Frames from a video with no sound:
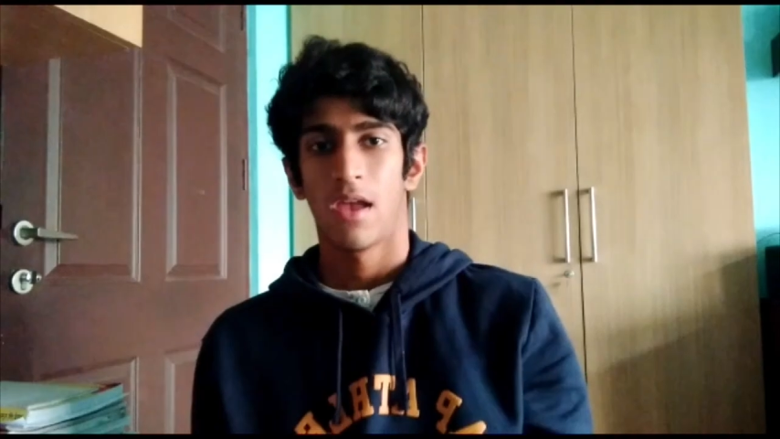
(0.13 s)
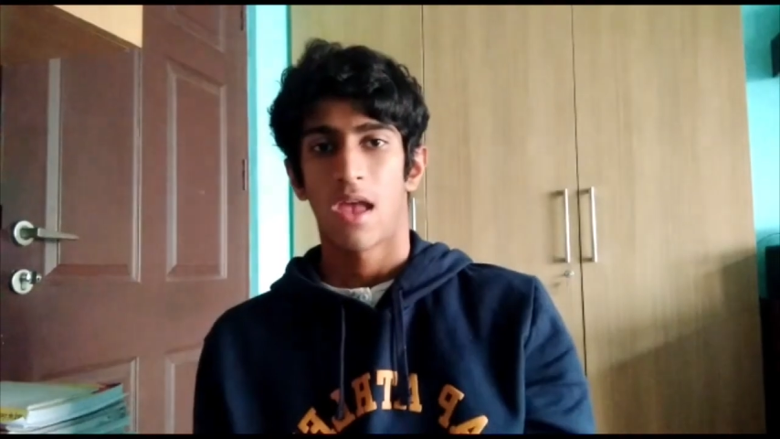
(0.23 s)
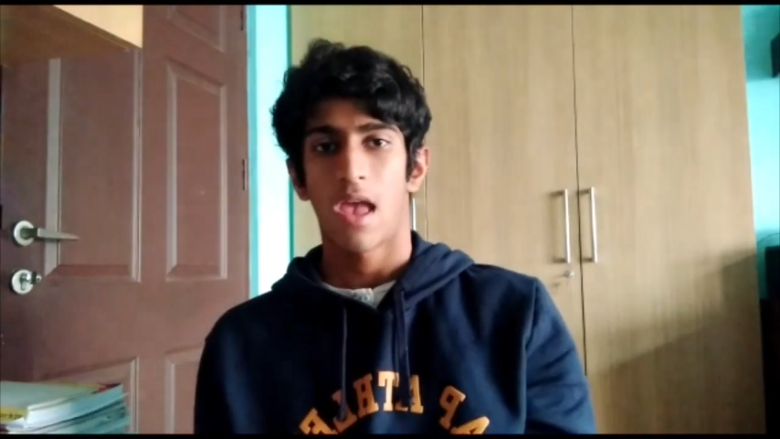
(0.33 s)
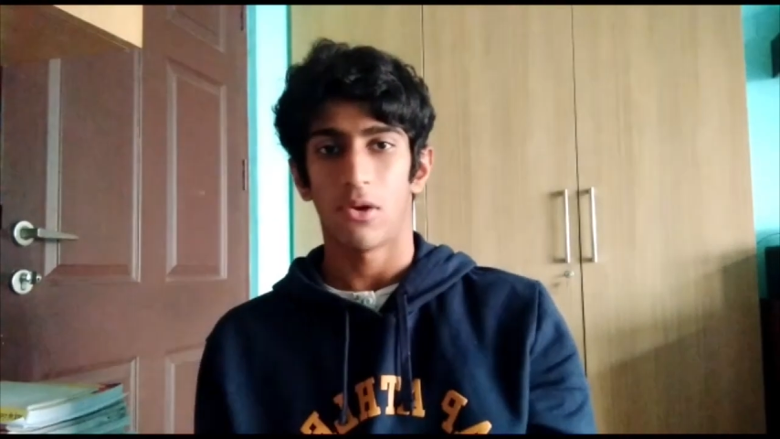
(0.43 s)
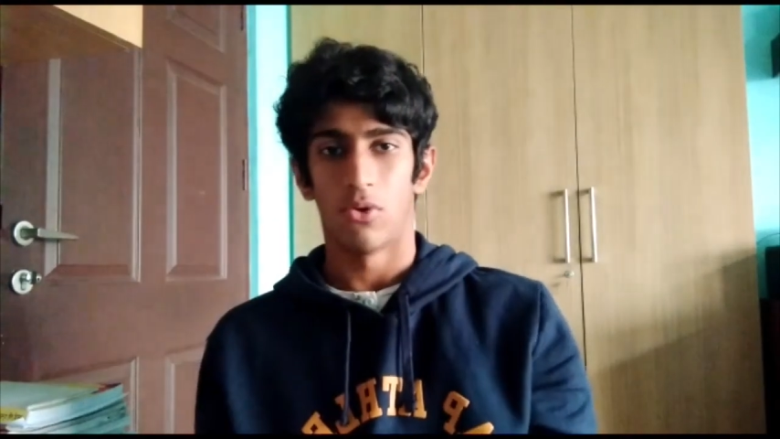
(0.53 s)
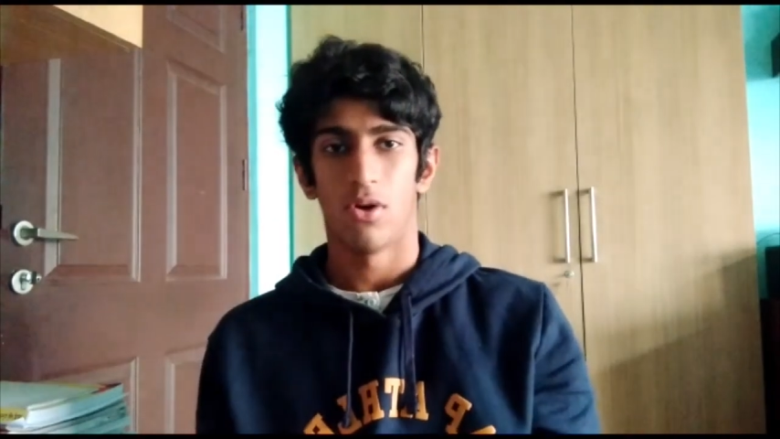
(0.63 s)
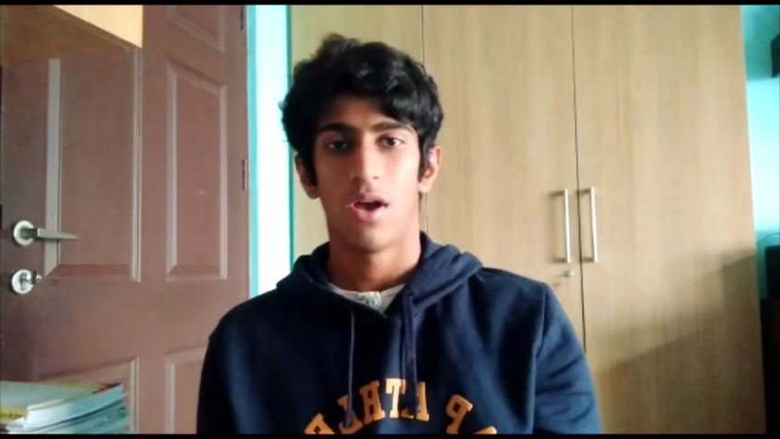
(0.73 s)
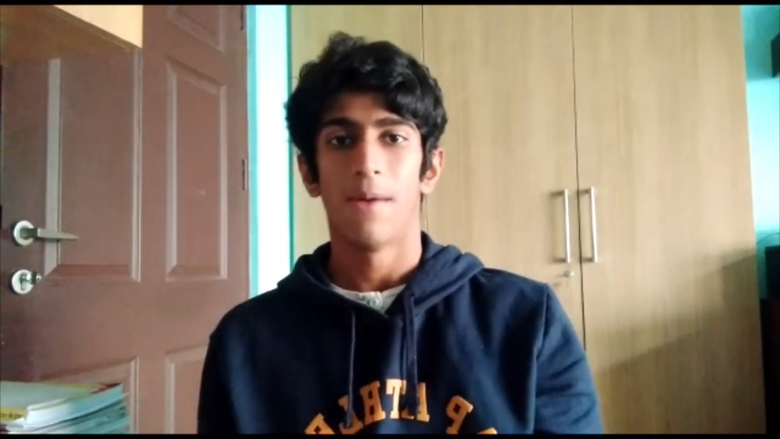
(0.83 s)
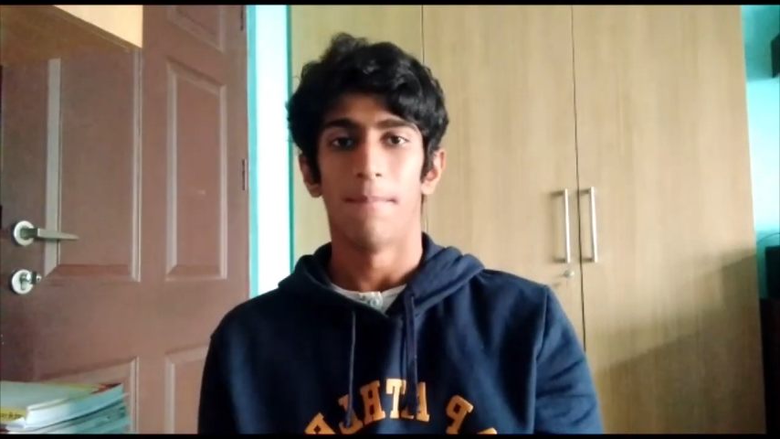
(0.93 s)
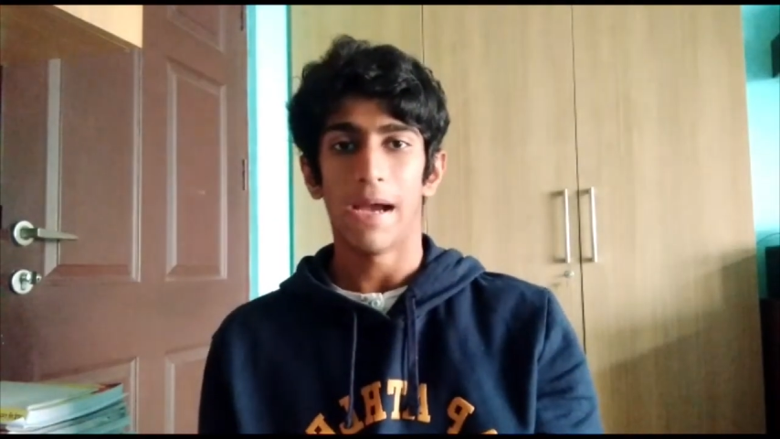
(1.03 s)
Hello,
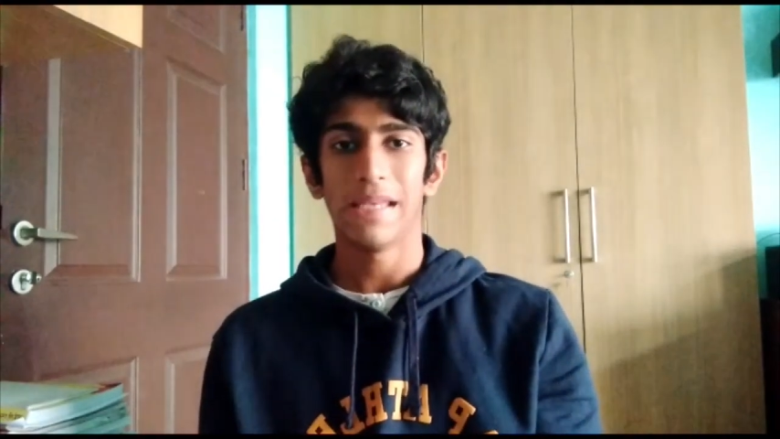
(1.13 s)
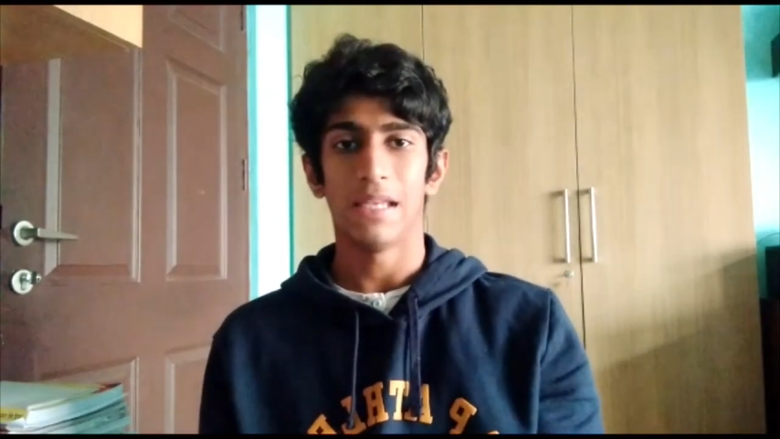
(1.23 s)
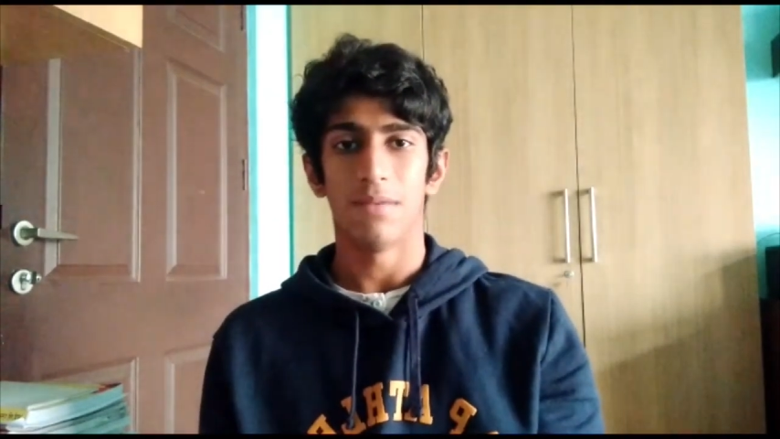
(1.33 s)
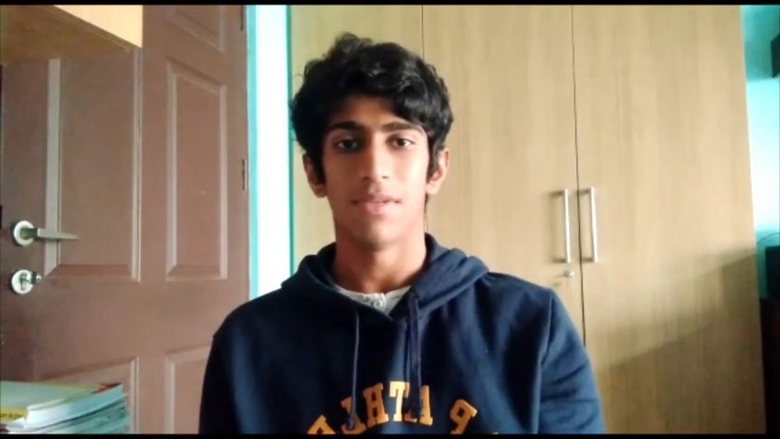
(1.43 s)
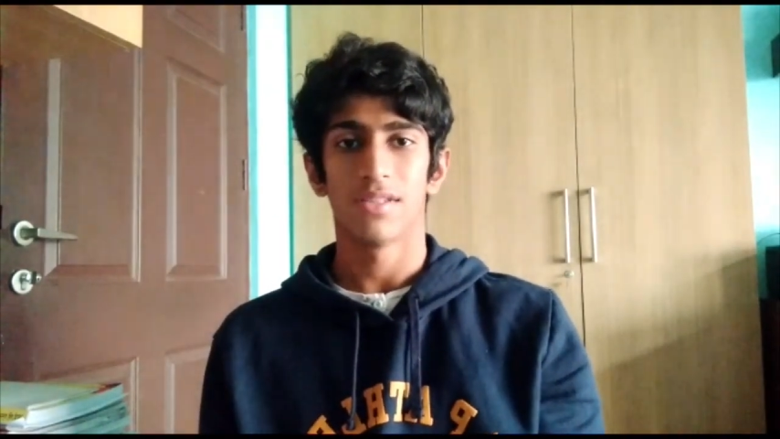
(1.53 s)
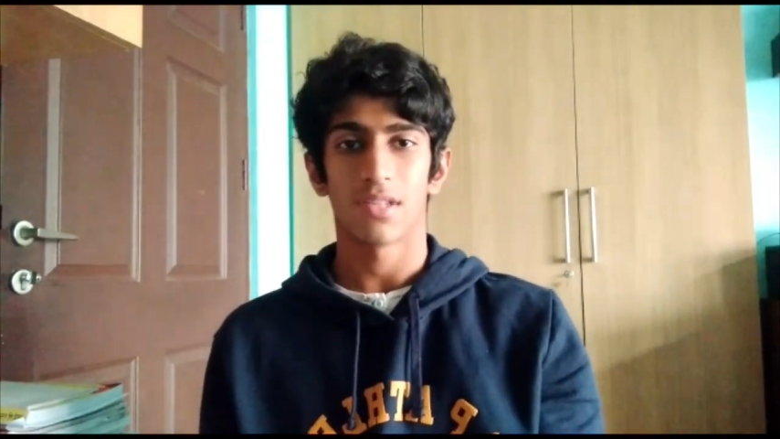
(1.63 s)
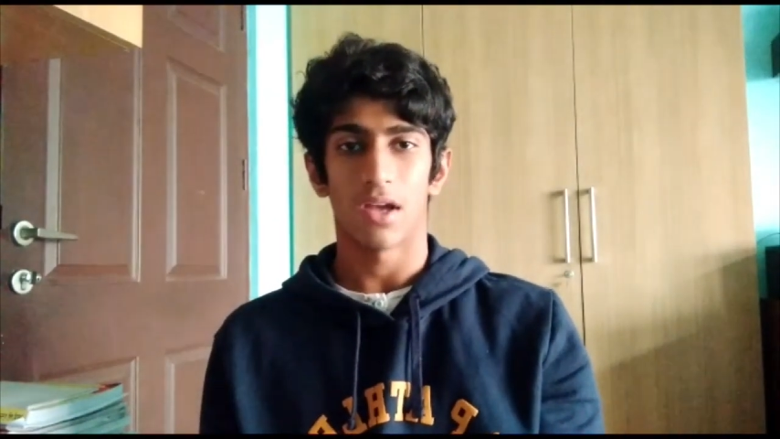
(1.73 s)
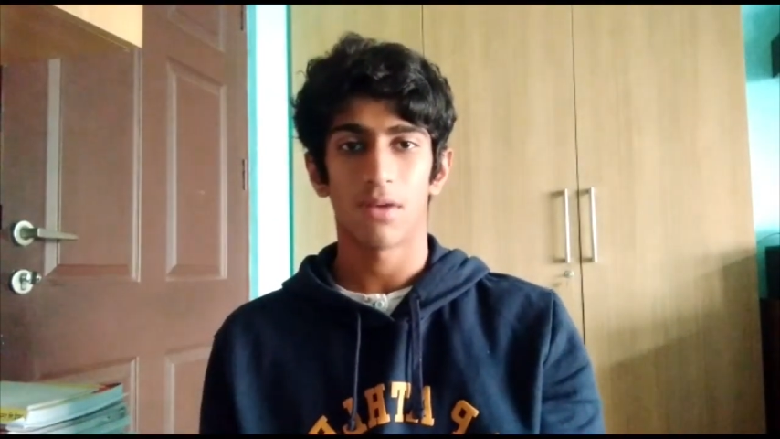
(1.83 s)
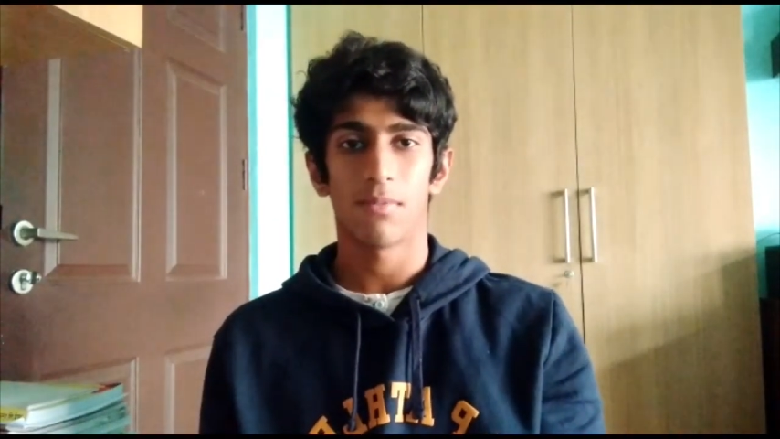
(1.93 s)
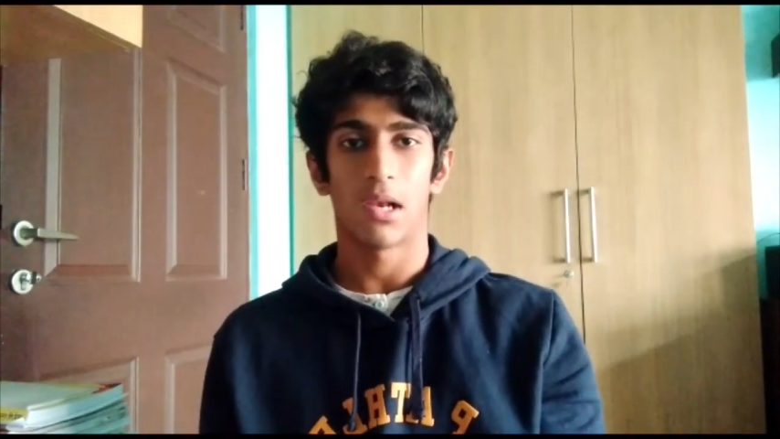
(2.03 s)
my name is
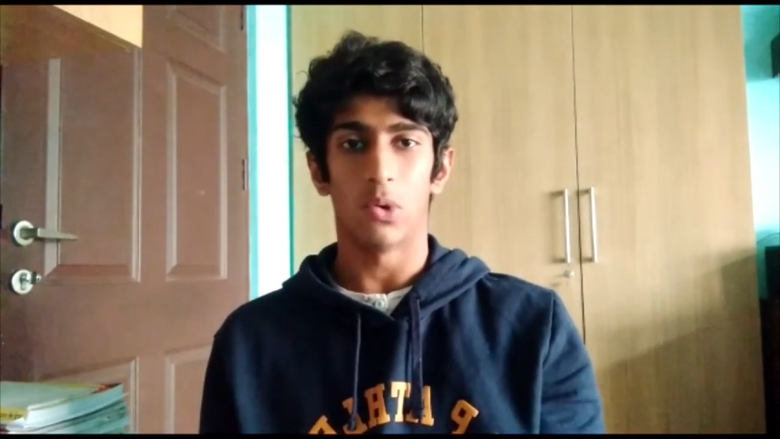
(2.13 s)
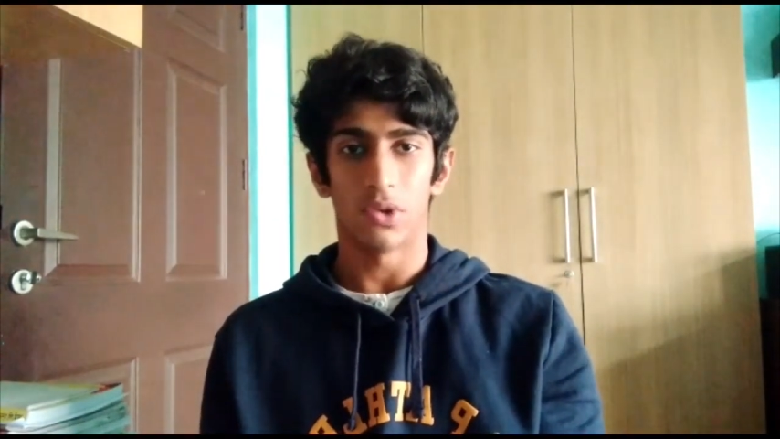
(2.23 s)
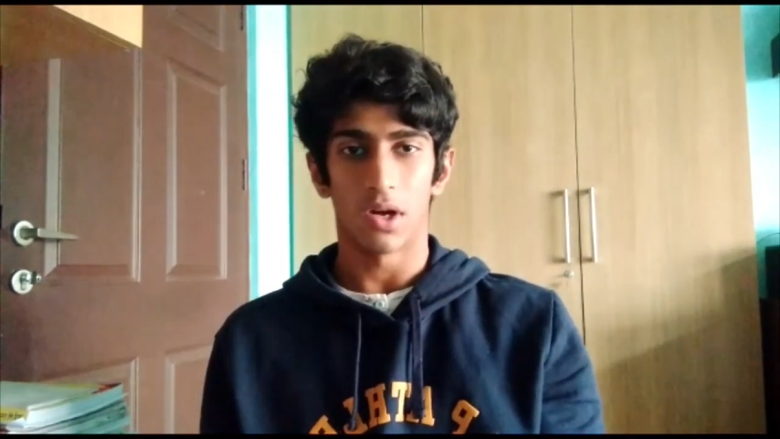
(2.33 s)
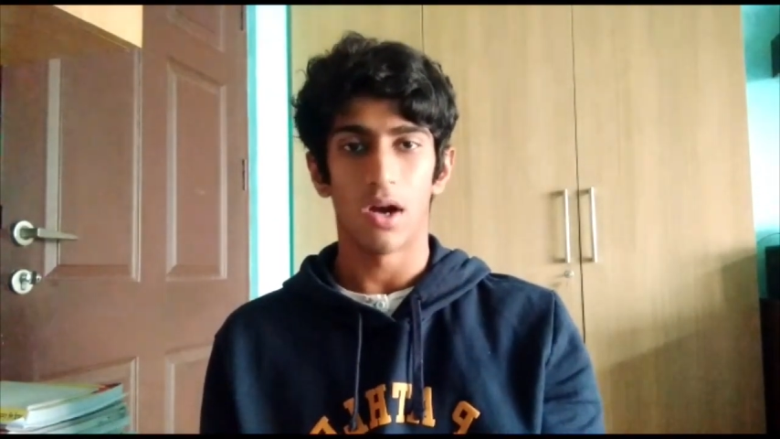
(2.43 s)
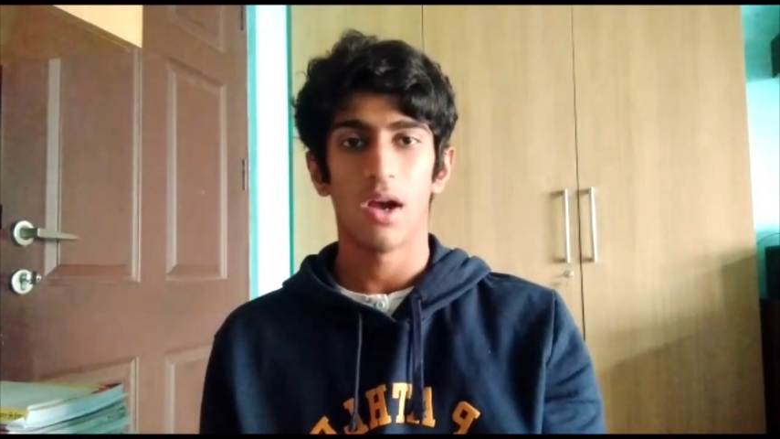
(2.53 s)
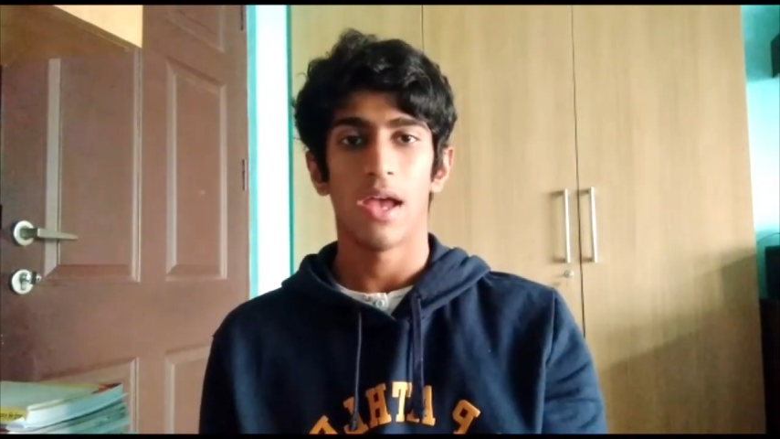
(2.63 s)
Tarang Malhotra